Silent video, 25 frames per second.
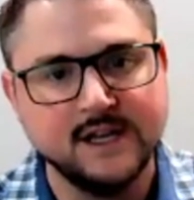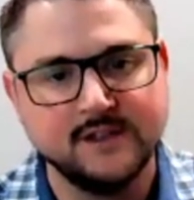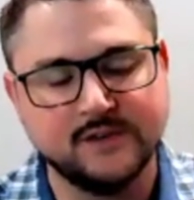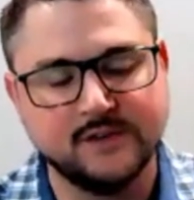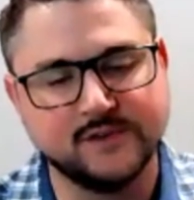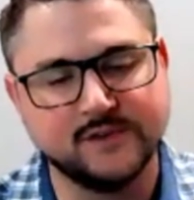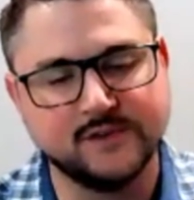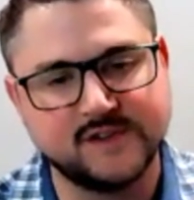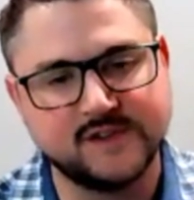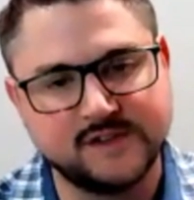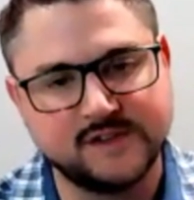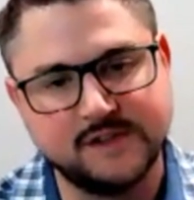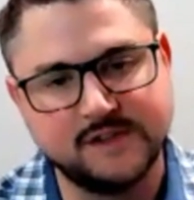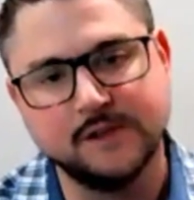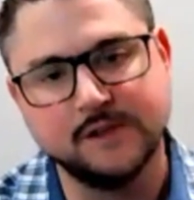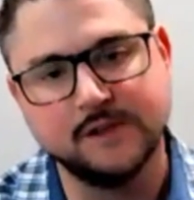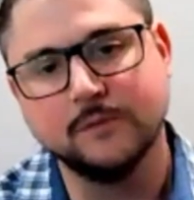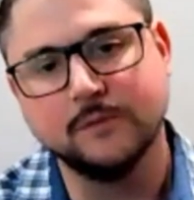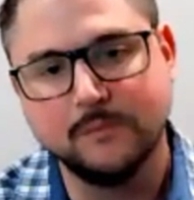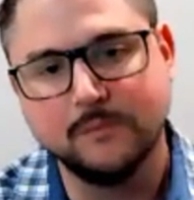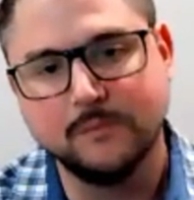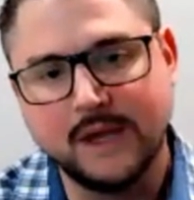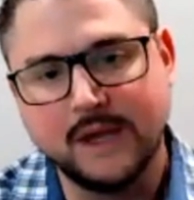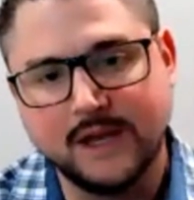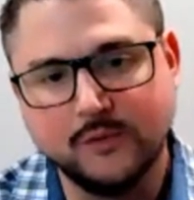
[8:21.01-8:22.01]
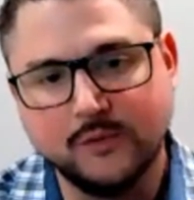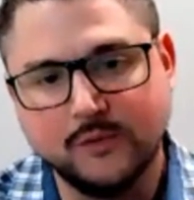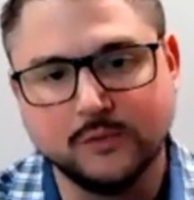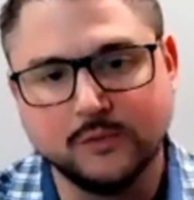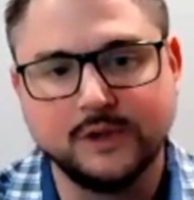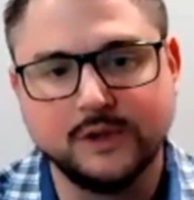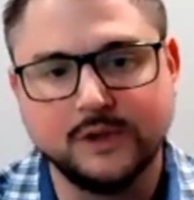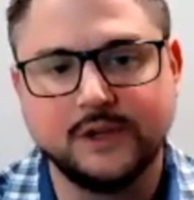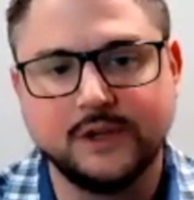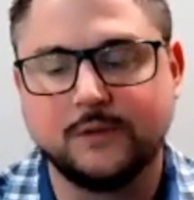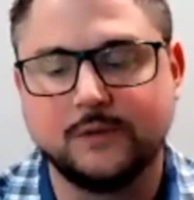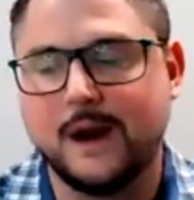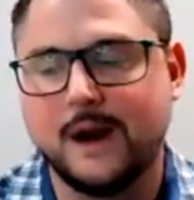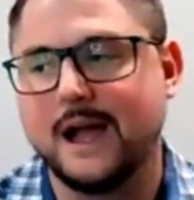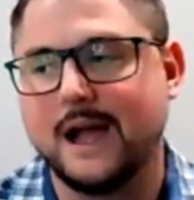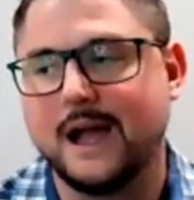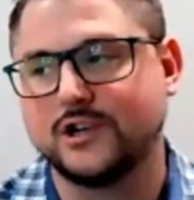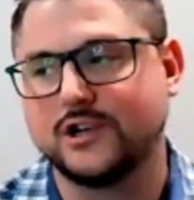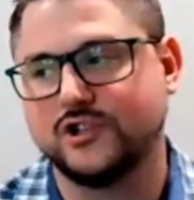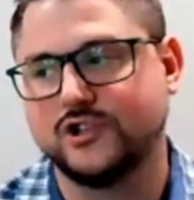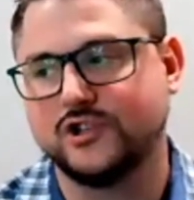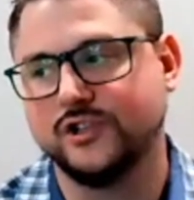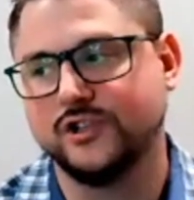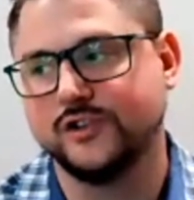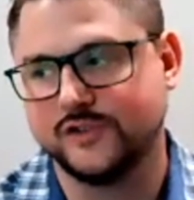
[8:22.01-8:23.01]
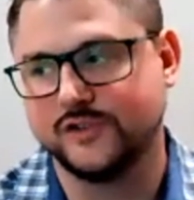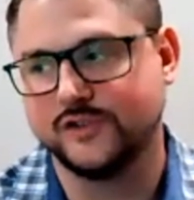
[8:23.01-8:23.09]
There's still manual interaction.